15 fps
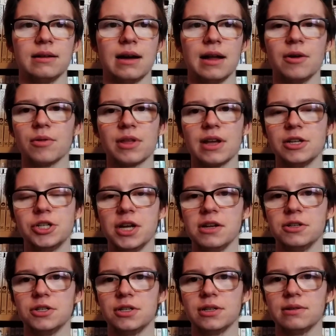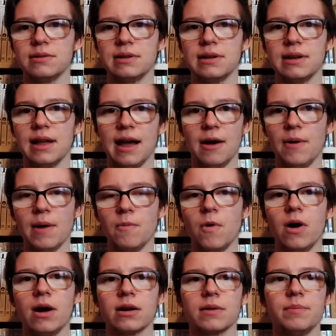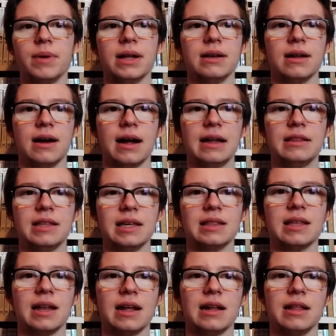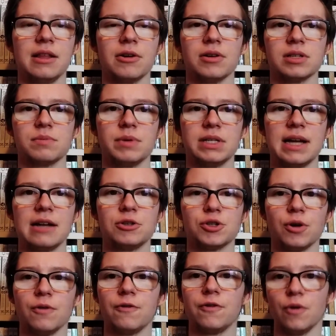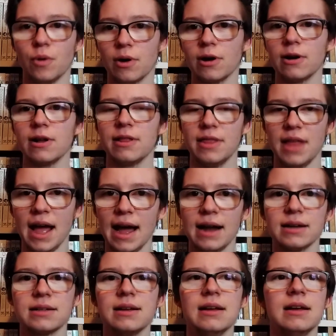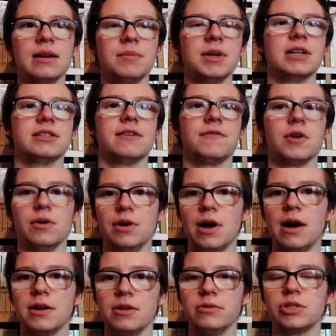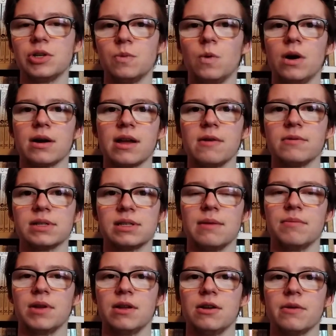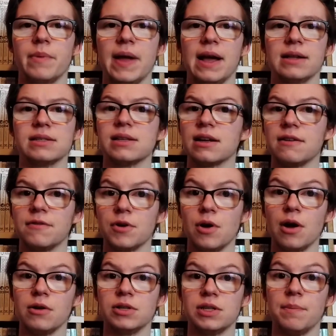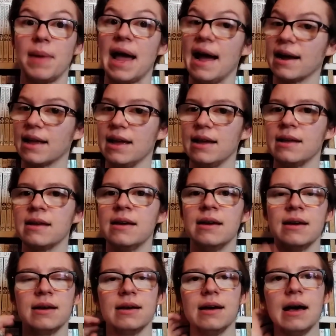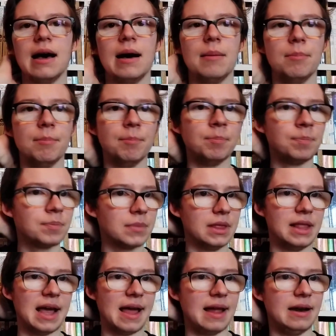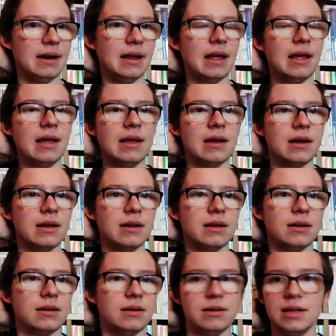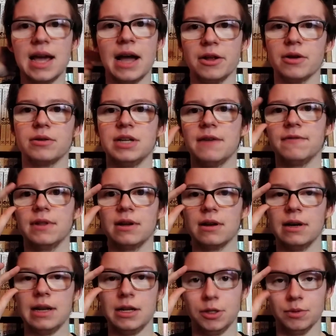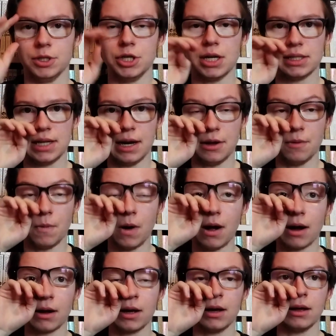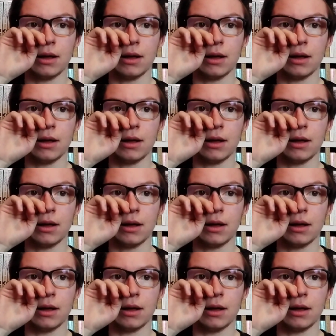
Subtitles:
I don't think I changed how I walk, but I think that there is potential for that, because if you're not used to walking with something in your pants, like if you're not used to packing, then yeah, you're definitely going to need to adjust how you walk.